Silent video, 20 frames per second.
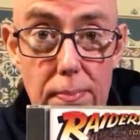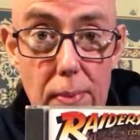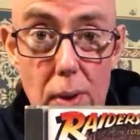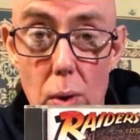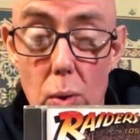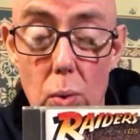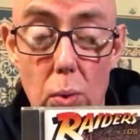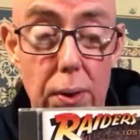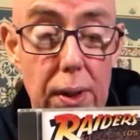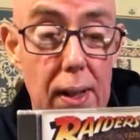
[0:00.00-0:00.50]

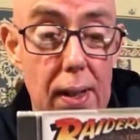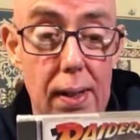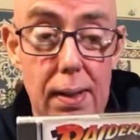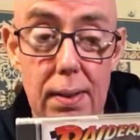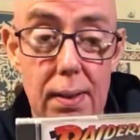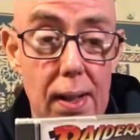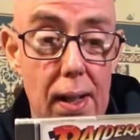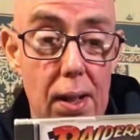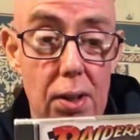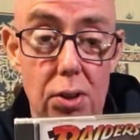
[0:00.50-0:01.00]
all the
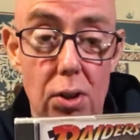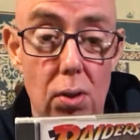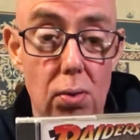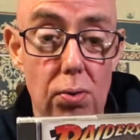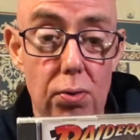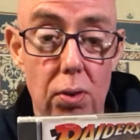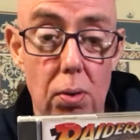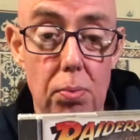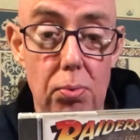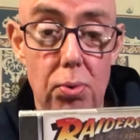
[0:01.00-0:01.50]
Indiana Jones
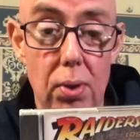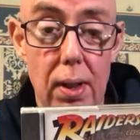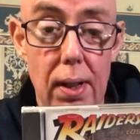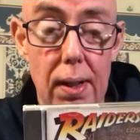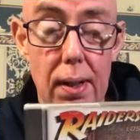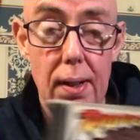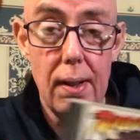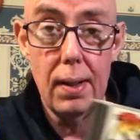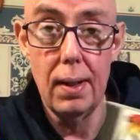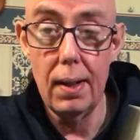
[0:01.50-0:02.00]
films, really.
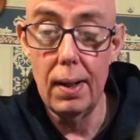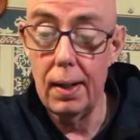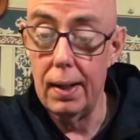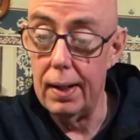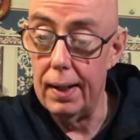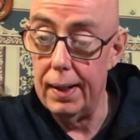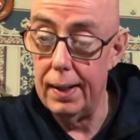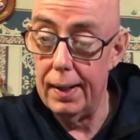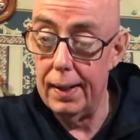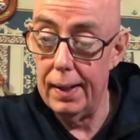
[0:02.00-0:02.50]

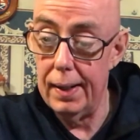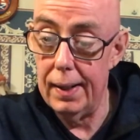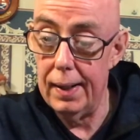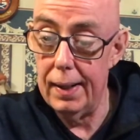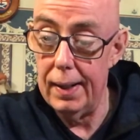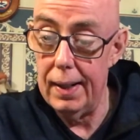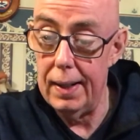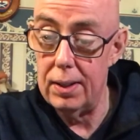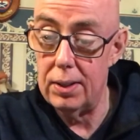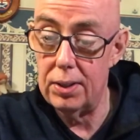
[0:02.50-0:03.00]

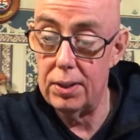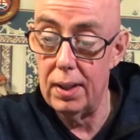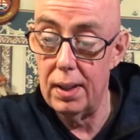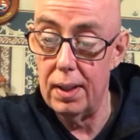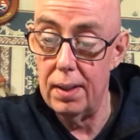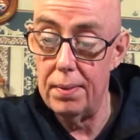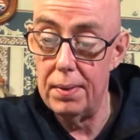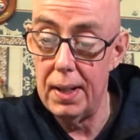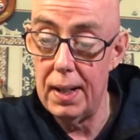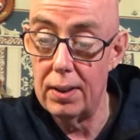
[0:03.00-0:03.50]
It's
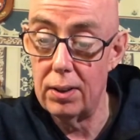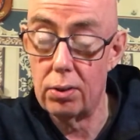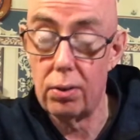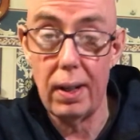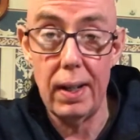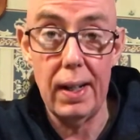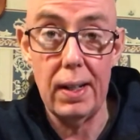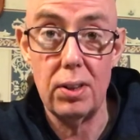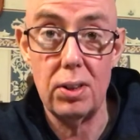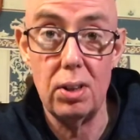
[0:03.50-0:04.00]
the end
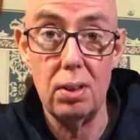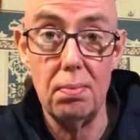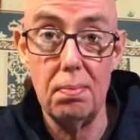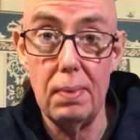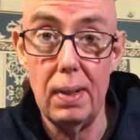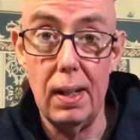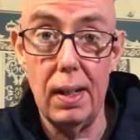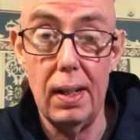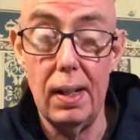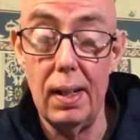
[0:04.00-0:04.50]
credits,
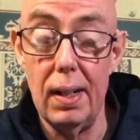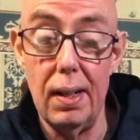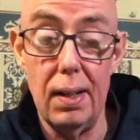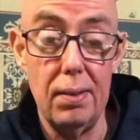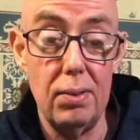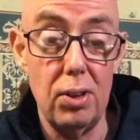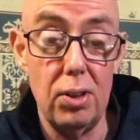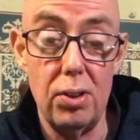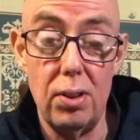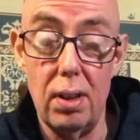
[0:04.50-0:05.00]

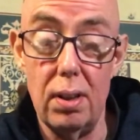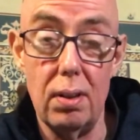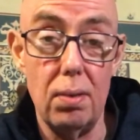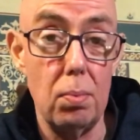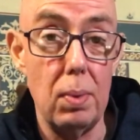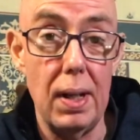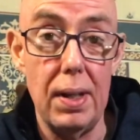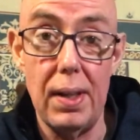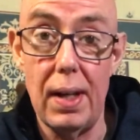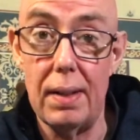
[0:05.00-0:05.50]
just the
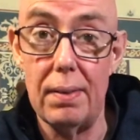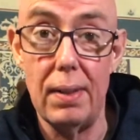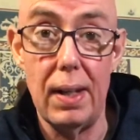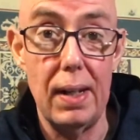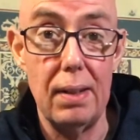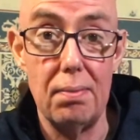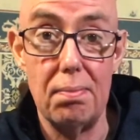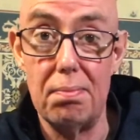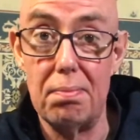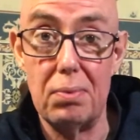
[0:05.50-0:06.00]
way that
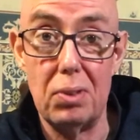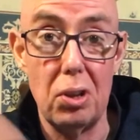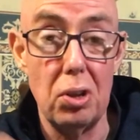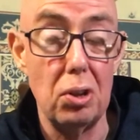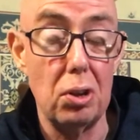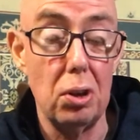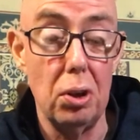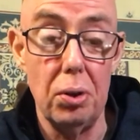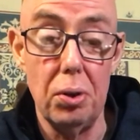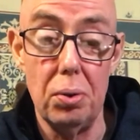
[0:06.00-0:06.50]

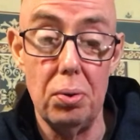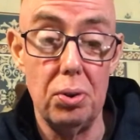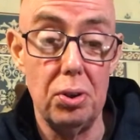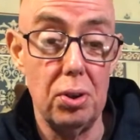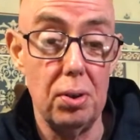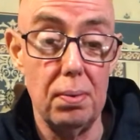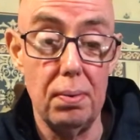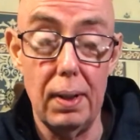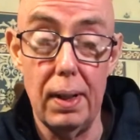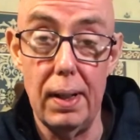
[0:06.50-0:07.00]
concludes.
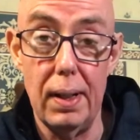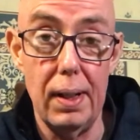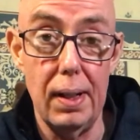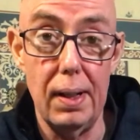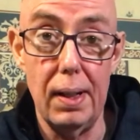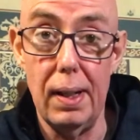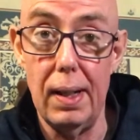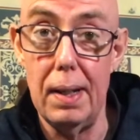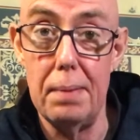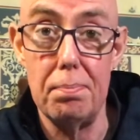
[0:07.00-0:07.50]

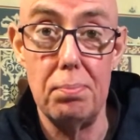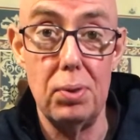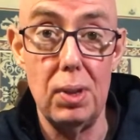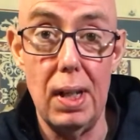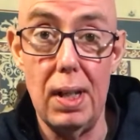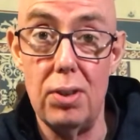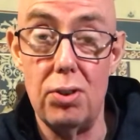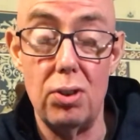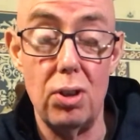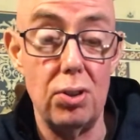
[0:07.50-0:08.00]

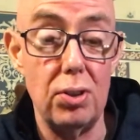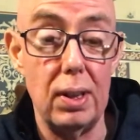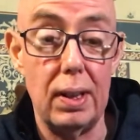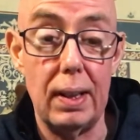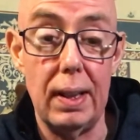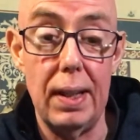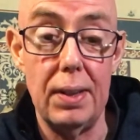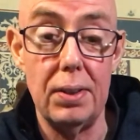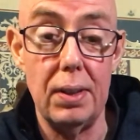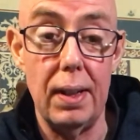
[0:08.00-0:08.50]
It's just a
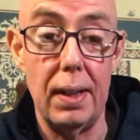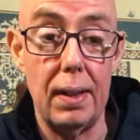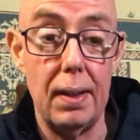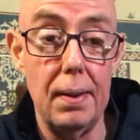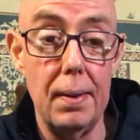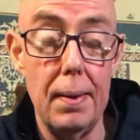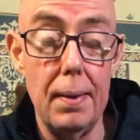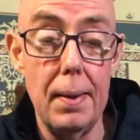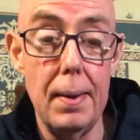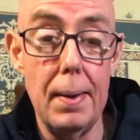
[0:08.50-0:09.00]
classic.
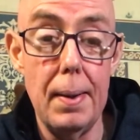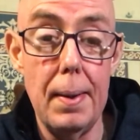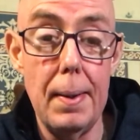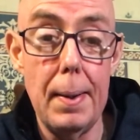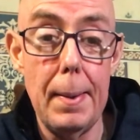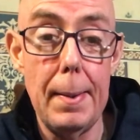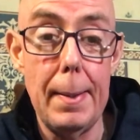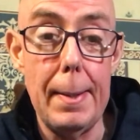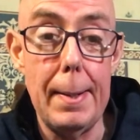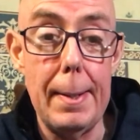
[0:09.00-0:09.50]

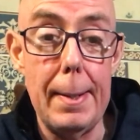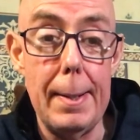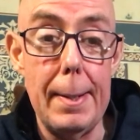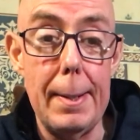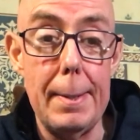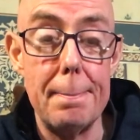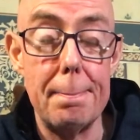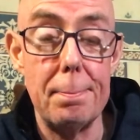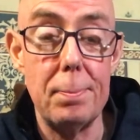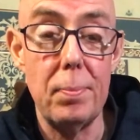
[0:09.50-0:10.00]

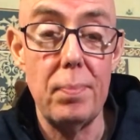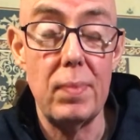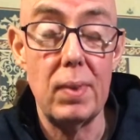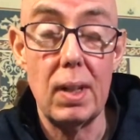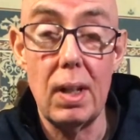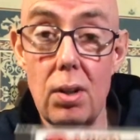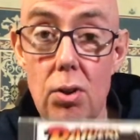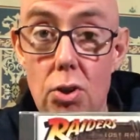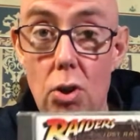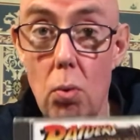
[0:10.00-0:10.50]

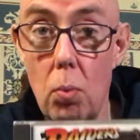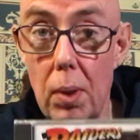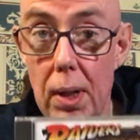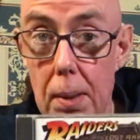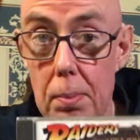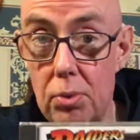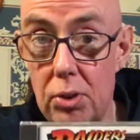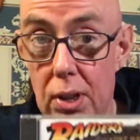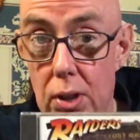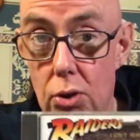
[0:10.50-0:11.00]
John
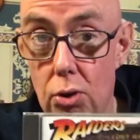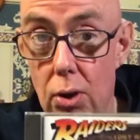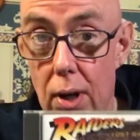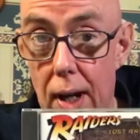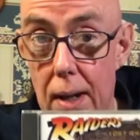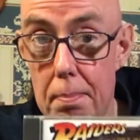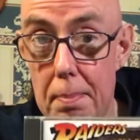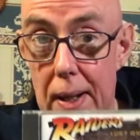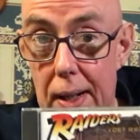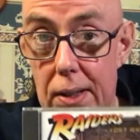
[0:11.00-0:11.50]
Williams did try
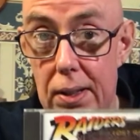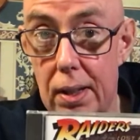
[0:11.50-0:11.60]
and mix it